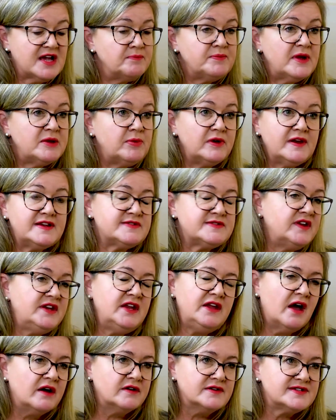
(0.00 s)
people, it's
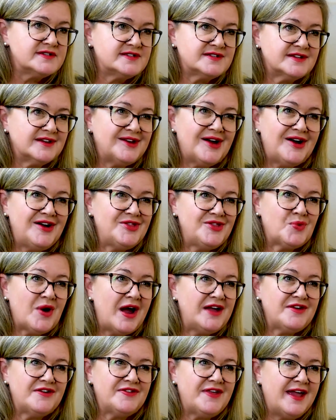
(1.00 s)
videos. the
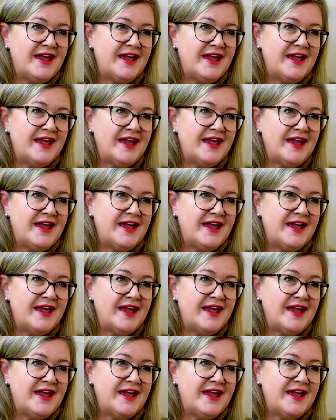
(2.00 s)
way that they